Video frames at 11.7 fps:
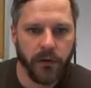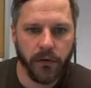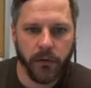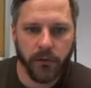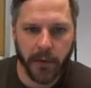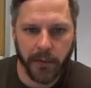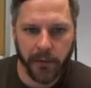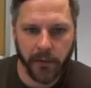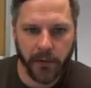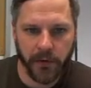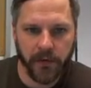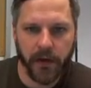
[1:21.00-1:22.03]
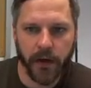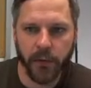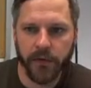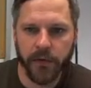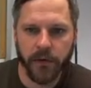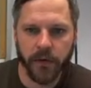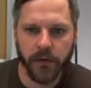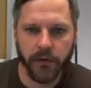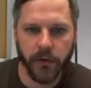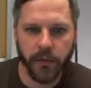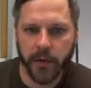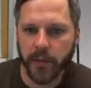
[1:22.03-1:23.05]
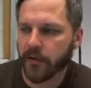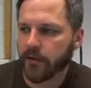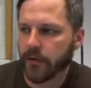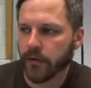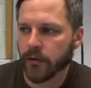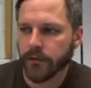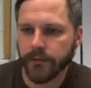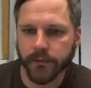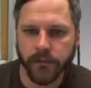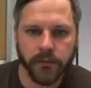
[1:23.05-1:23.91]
So remember I'm doing the side with 6, so I'm going to make a circle,